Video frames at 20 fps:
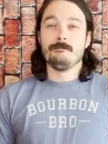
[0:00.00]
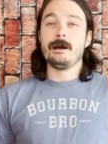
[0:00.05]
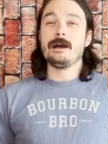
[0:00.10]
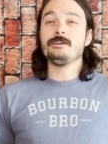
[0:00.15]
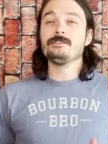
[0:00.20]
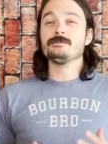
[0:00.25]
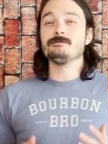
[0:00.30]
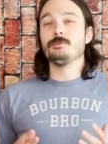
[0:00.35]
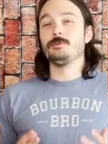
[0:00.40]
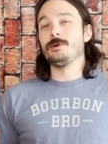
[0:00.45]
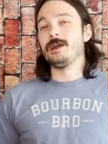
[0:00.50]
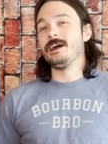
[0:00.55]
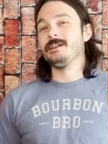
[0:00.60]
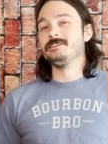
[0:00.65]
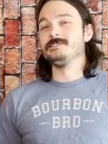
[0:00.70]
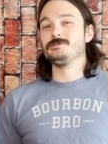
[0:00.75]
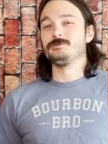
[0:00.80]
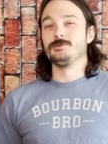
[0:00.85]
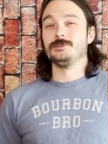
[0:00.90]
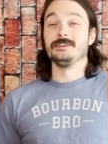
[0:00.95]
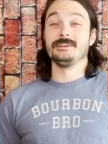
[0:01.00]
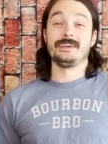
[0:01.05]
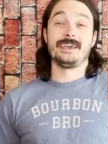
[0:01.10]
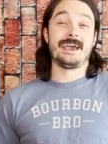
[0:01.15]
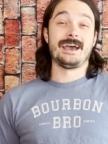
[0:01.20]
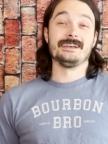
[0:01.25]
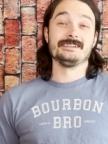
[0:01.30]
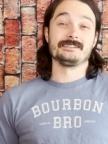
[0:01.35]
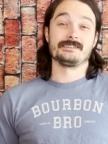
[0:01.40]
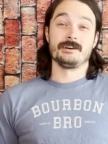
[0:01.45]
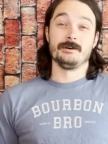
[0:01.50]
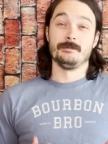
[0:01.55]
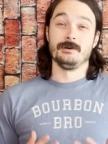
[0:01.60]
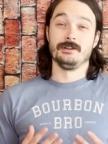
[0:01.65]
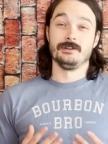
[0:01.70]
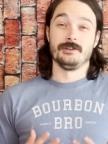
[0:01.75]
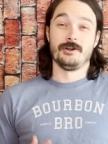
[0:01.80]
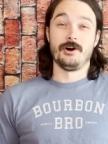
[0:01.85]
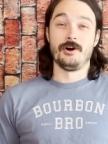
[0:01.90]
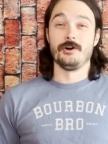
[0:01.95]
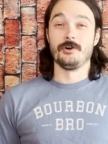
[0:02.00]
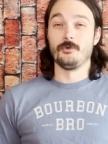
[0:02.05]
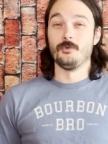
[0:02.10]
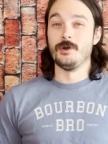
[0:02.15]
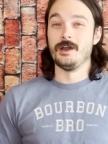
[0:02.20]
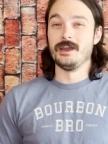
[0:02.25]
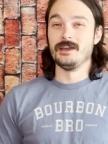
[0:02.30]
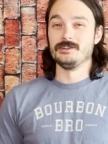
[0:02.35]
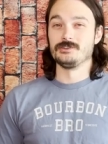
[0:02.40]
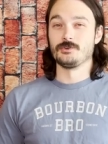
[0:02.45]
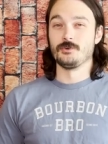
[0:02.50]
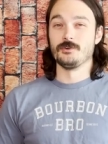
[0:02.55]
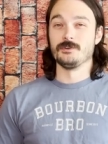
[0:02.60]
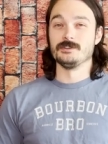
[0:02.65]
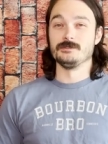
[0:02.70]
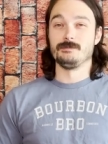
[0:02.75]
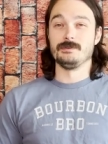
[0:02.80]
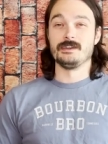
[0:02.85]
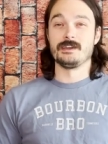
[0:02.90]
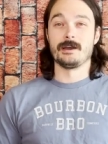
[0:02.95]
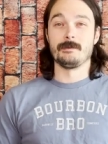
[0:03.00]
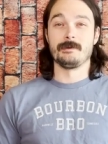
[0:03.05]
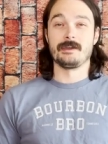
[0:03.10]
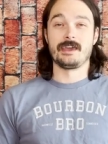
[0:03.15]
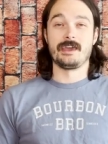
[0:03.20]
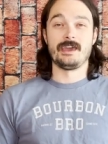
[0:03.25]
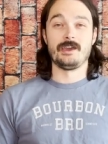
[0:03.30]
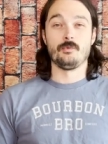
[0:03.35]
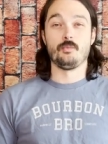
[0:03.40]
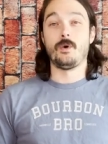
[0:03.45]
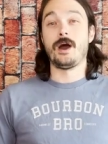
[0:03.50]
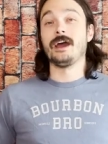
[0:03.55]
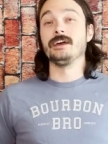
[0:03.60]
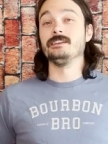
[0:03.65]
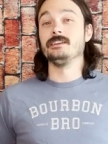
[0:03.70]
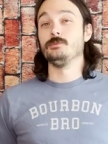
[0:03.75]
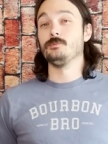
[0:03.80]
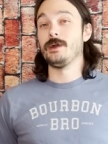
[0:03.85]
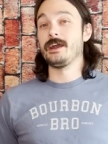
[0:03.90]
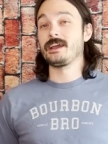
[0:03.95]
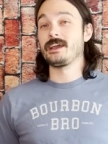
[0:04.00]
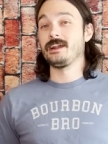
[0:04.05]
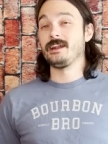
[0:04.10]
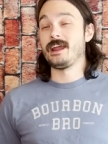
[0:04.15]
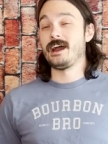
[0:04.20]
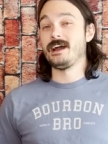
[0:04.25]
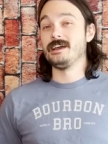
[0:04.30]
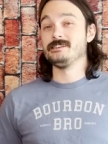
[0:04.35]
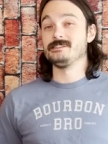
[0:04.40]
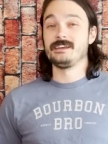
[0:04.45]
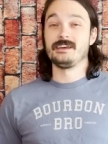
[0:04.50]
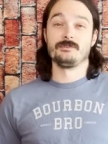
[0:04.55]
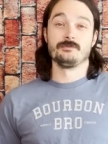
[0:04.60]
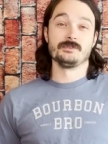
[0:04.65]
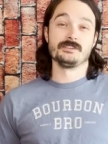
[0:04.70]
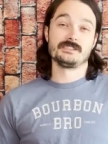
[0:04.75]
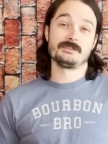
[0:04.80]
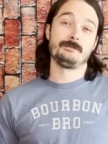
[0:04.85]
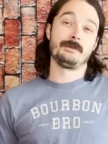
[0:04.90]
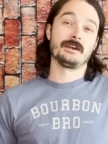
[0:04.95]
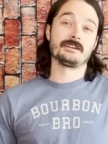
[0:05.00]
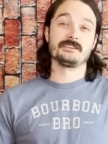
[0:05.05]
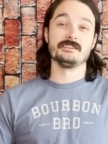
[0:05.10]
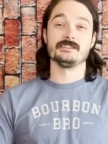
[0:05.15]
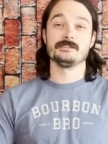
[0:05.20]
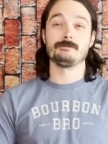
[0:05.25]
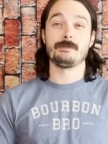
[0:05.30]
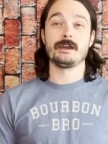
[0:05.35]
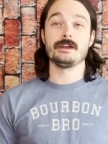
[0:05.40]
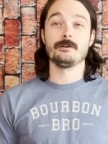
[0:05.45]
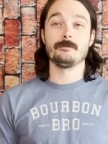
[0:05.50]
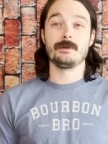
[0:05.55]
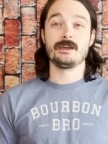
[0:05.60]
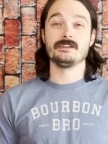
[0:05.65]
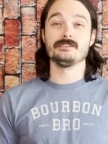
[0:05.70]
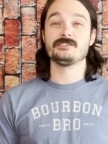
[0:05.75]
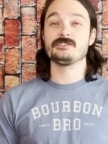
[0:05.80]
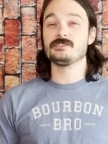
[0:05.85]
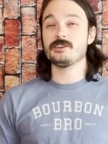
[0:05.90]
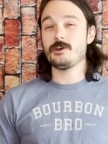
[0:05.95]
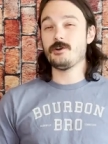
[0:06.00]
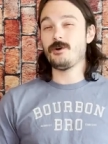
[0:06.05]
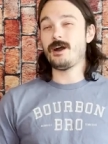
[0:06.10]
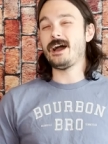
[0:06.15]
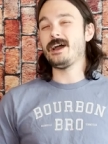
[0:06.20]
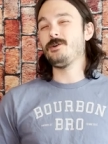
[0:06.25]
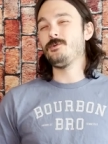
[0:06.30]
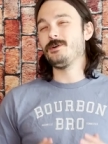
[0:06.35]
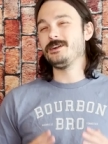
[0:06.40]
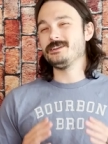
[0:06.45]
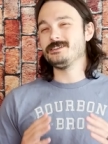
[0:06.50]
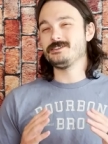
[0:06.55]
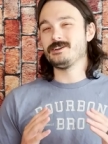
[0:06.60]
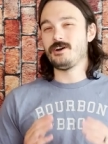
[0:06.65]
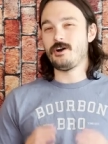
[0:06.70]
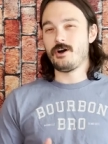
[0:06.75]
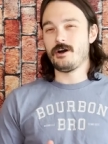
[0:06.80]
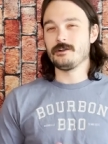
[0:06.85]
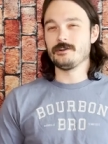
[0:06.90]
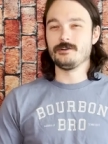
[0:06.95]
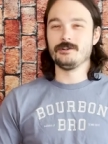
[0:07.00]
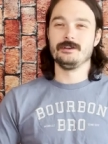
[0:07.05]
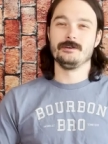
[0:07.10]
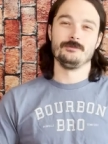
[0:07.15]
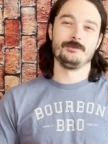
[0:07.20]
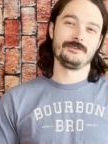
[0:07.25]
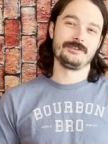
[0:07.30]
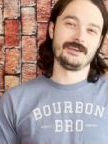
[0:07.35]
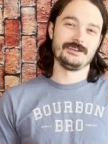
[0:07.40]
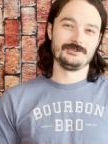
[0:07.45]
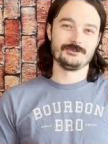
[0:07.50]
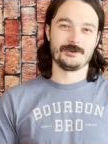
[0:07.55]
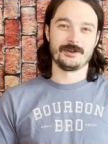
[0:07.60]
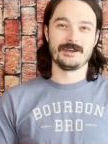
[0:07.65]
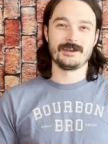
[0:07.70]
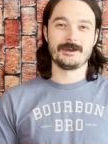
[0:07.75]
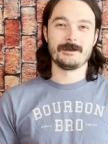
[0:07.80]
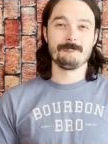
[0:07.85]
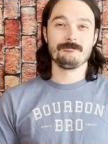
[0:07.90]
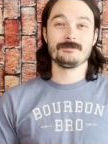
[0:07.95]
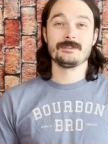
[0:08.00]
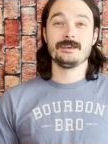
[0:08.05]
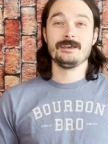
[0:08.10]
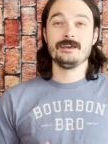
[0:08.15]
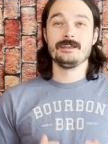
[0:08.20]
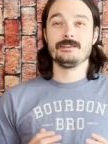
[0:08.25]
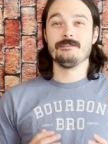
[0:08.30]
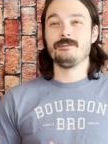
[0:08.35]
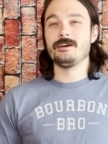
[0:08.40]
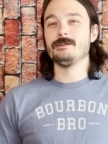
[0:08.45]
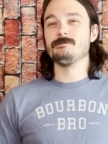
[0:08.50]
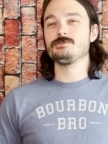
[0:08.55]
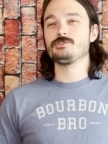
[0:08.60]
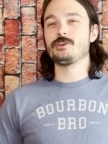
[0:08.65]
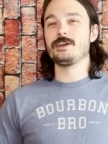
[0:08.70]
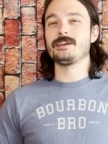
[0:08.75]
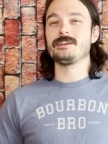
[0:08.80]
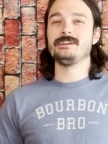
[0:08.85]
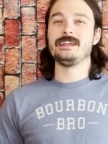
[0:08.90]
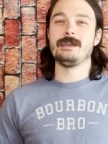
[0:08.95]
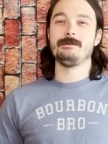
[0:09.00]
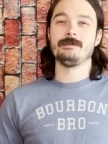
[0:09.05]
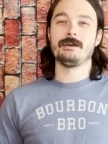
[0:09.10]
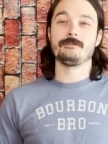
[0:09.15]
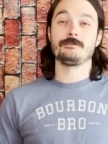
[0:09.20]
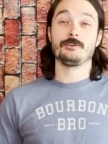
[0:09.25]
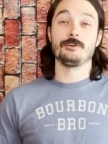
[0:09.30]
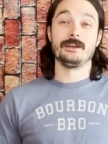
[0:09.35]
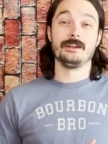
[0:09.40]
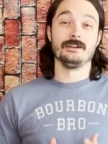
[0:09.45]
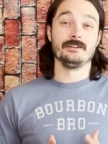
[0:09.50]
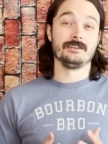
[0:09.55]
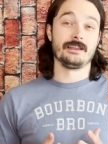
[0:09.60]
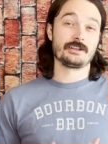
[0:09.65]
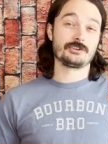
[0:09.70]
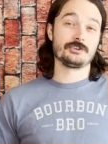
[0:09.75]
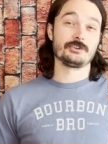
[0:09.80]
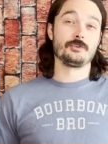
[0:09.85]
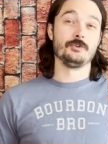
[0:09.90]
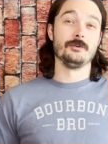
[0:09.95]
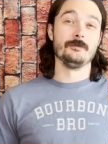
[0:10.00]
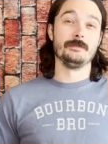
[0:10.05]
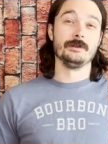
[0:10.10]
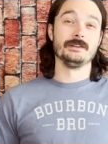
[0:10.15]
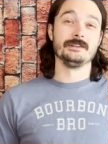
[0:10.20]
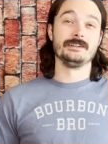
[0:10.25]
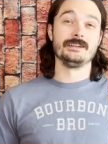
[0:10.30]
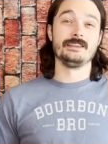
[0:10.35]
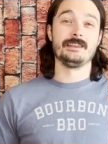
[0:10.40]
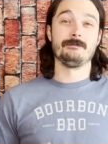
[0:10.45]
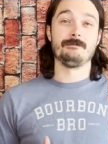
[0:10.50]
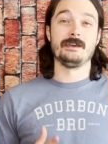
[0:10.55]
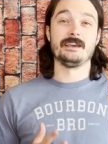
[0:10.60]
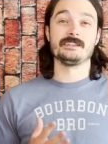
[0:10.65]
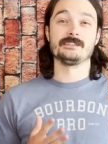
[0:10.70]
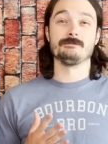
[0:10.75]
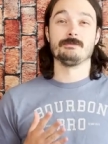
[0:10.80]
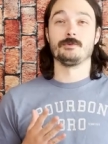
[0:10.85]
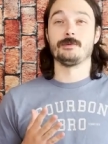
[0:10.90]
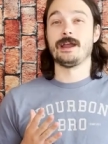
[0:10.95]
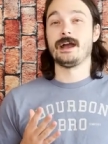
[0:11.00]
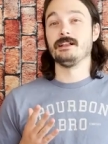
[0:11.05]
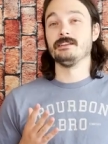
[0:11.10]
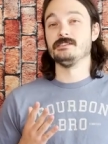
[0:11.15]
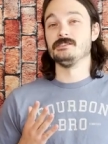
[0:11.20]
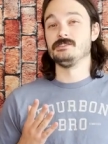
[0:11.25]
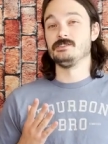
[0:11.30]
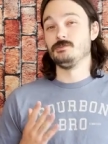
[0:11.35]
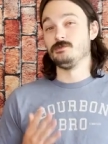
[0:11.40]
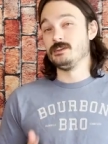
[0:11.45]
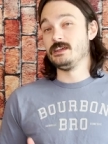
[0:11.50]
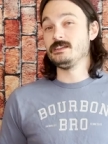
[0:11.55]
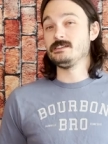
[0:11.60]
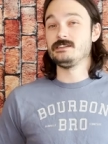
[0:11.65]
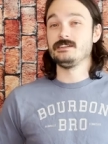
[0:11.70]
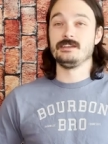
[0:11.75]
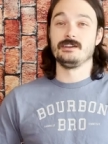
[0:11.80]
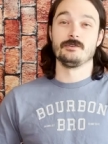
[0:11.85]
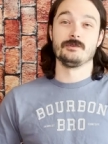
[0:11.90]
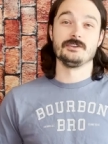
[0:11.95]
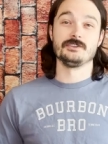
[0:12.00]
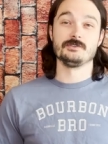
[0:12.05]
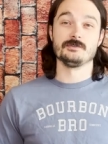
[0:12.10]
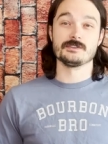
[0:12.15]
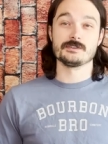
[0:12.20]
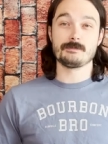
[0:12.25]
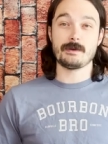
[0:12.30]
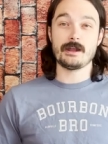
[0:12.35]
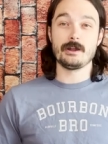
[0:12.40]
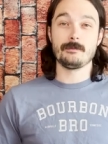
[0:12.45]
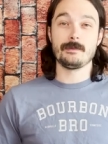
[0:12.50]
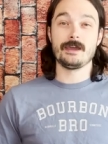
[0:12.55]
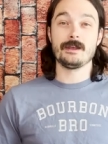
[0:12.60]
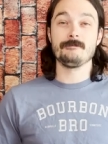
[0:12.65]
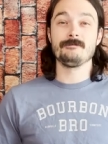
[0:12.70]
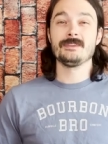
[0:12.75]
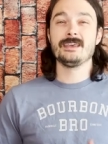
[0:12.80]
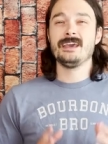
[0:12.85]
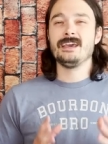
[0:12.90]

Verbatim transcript: Miles Morales really has come a long way towards becoming a widely recognized and respected Spider Man, so I wanted to honor him with a drink. The Venom Strike, named after an electrical ability that makes Morales unique to the original Spider-Man,